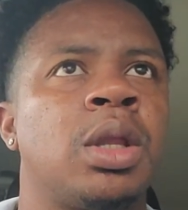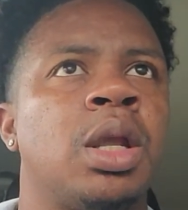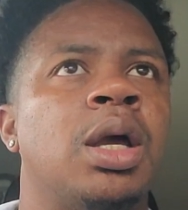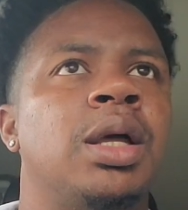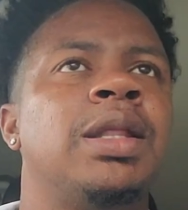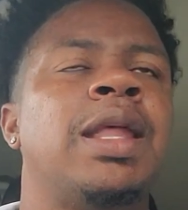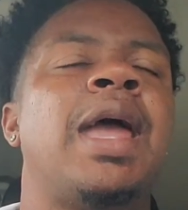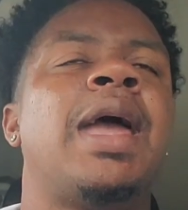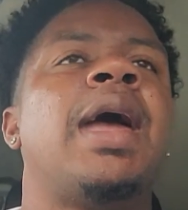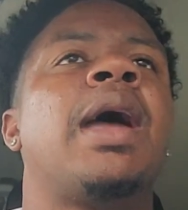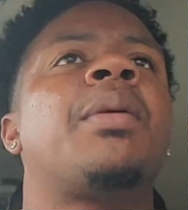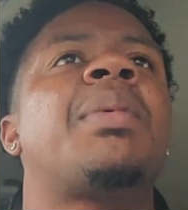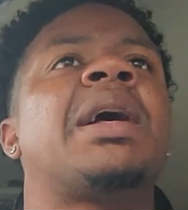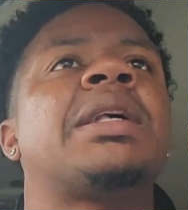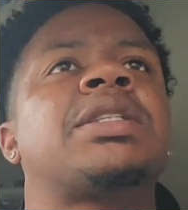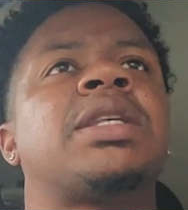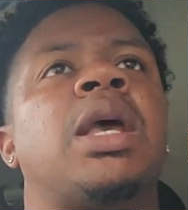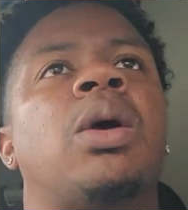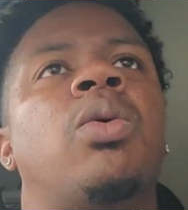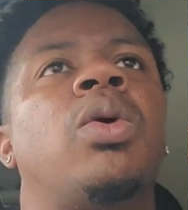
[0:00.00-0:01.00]

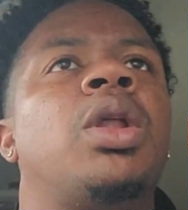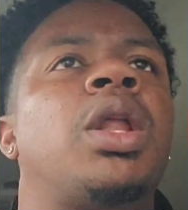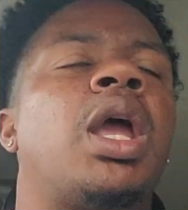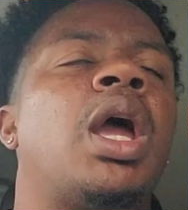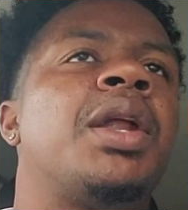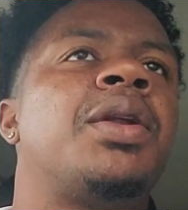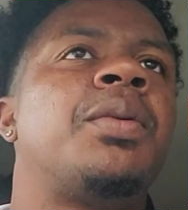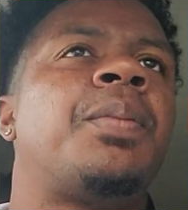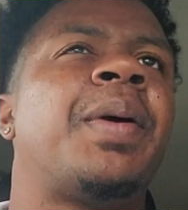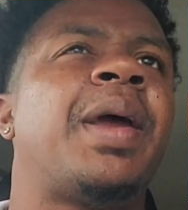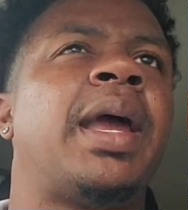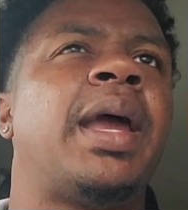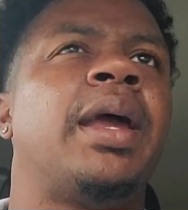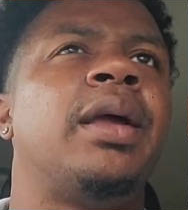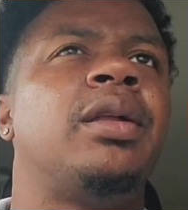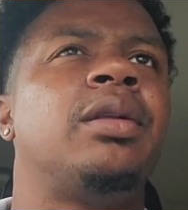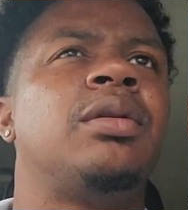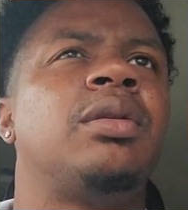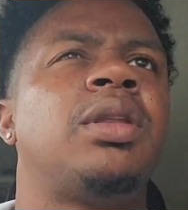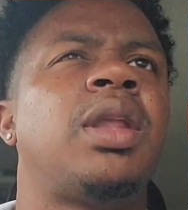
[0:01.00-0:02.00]
everybody's saying, well, they
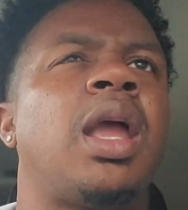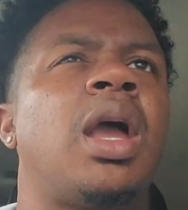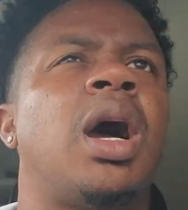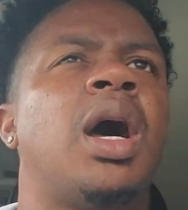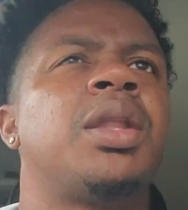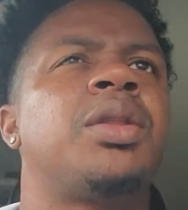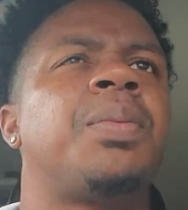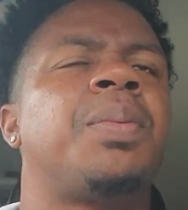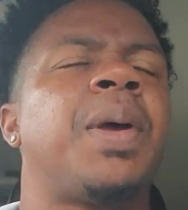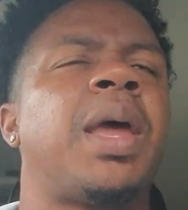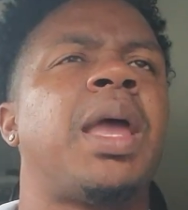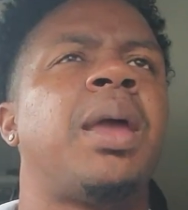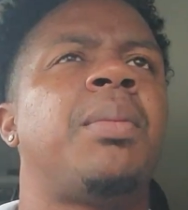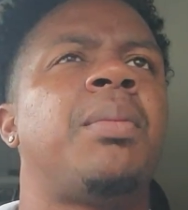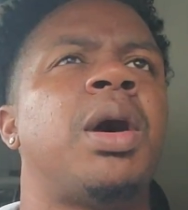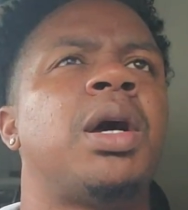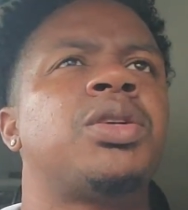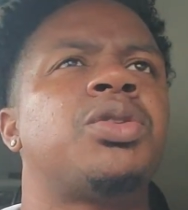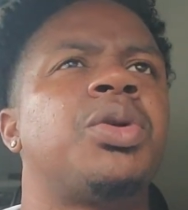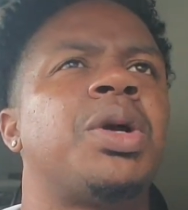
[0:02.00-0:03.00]
underpaid
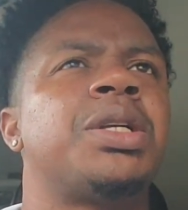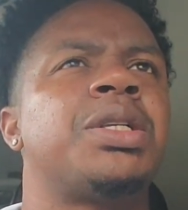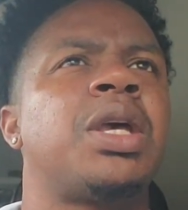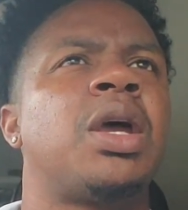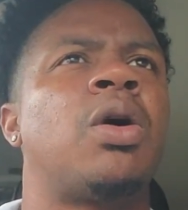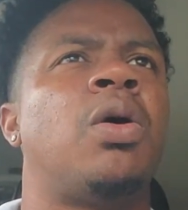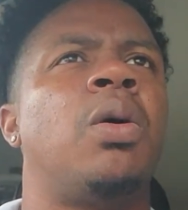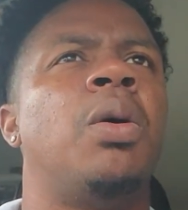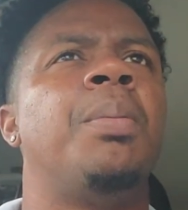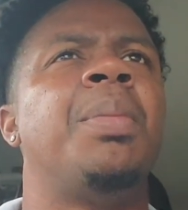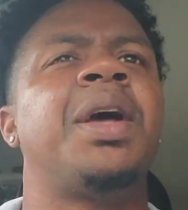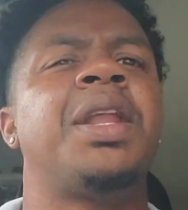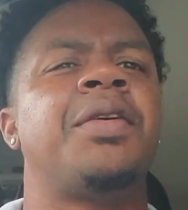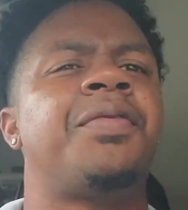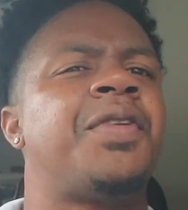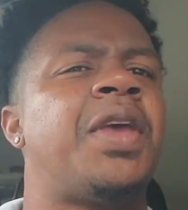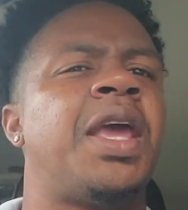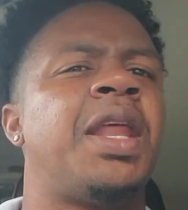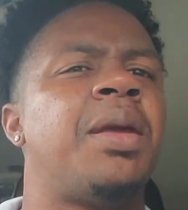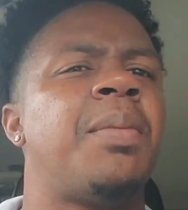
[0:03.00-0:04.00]
Montrezl Harrell. But
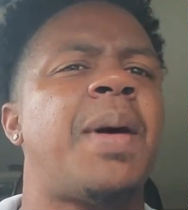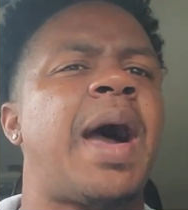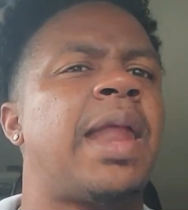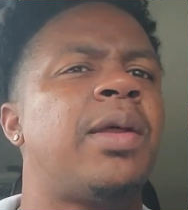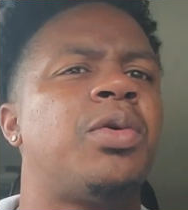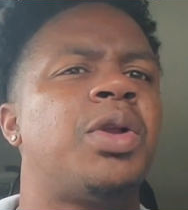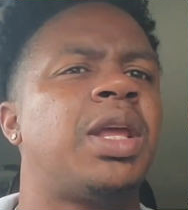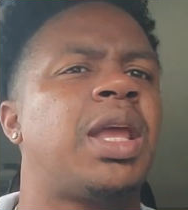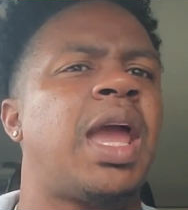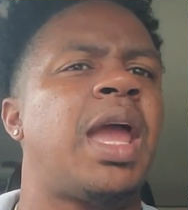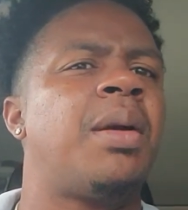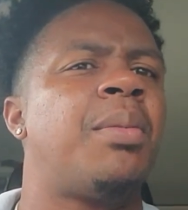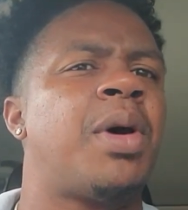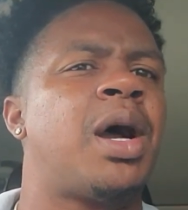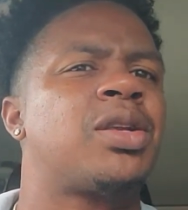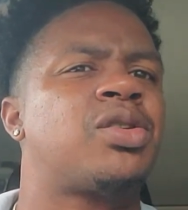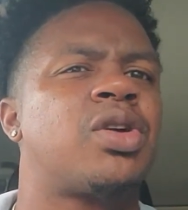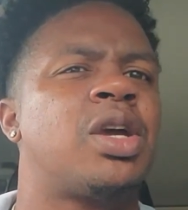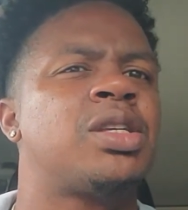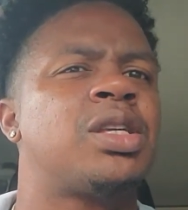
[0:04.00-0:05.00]
if anybody would have gave
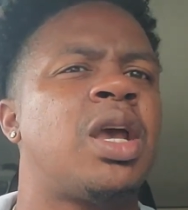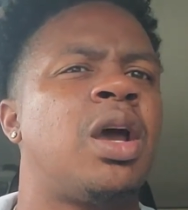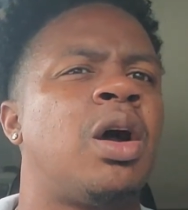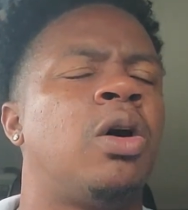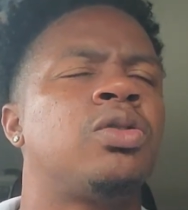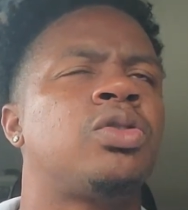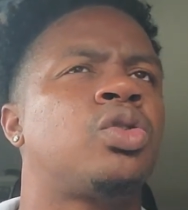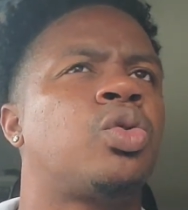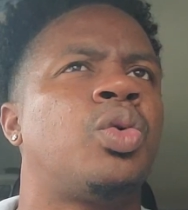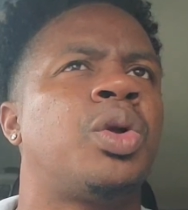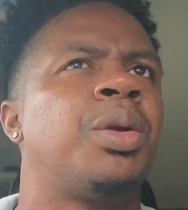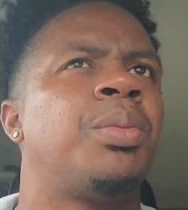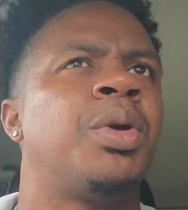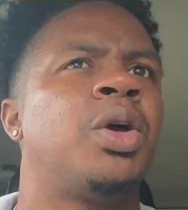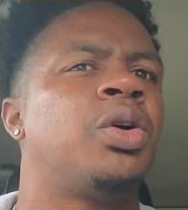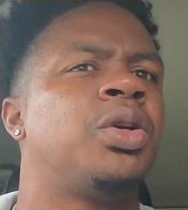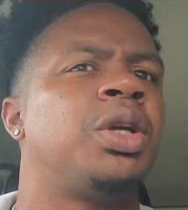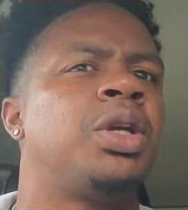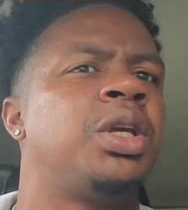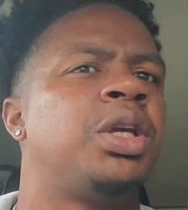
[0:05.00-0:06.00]
Montrezl Harrell $20
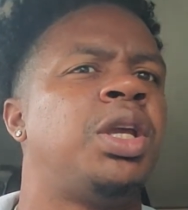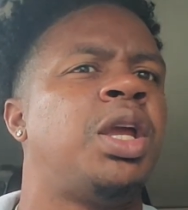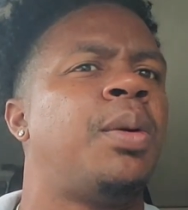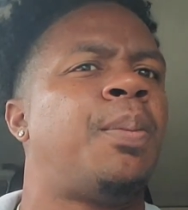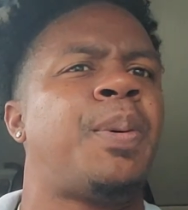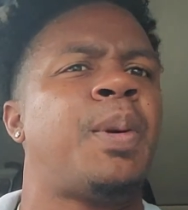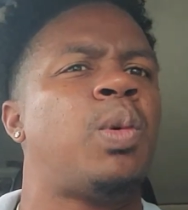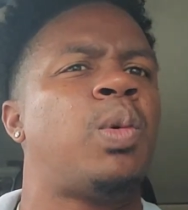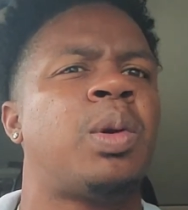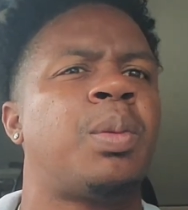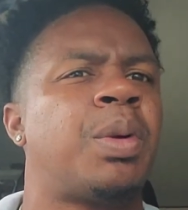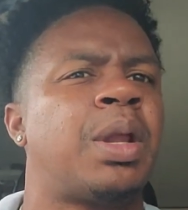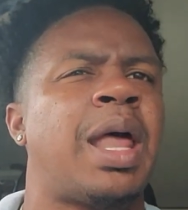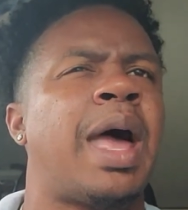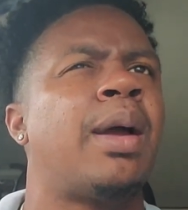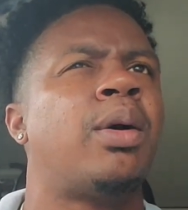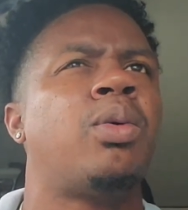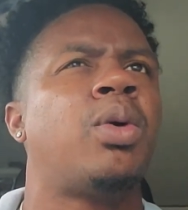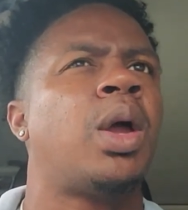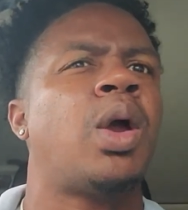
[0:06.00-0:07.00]
million a year, people would have been
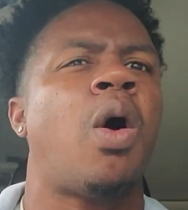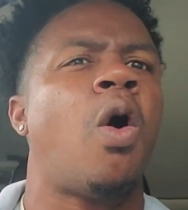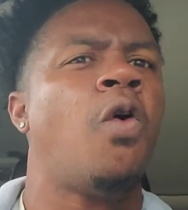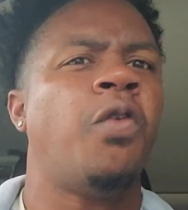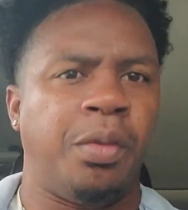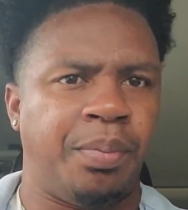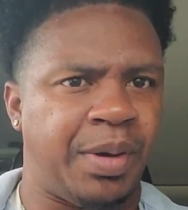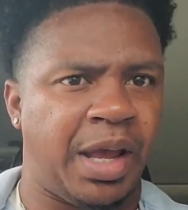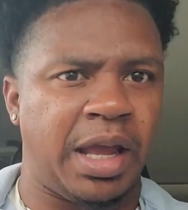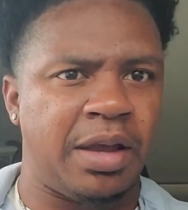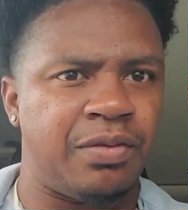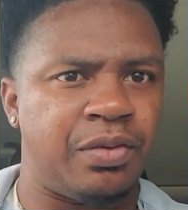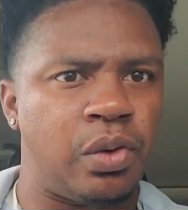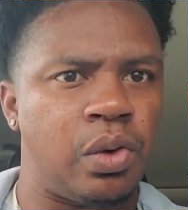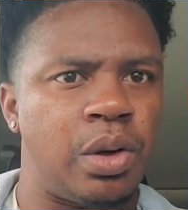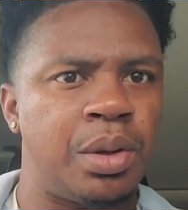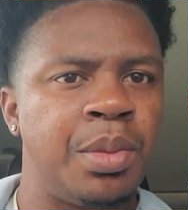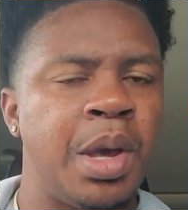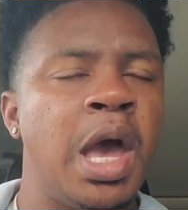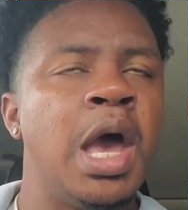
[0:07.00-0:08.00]
like, wait, overpaid for
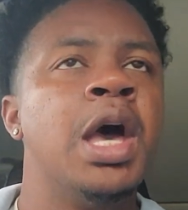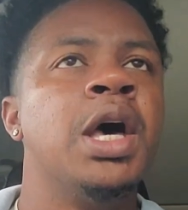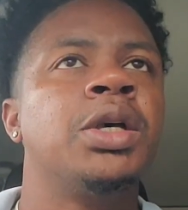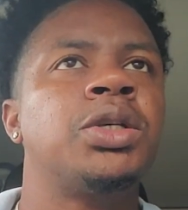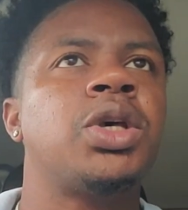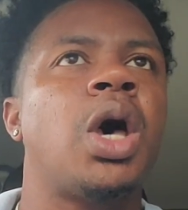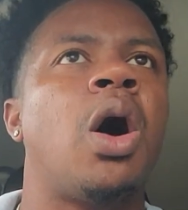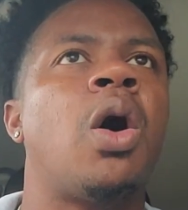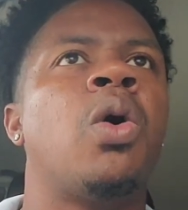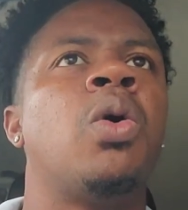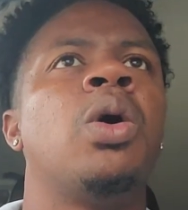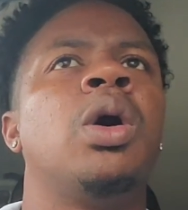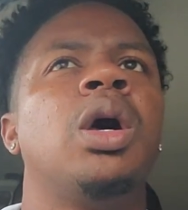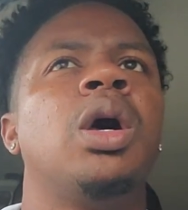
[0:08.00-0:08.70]
him. So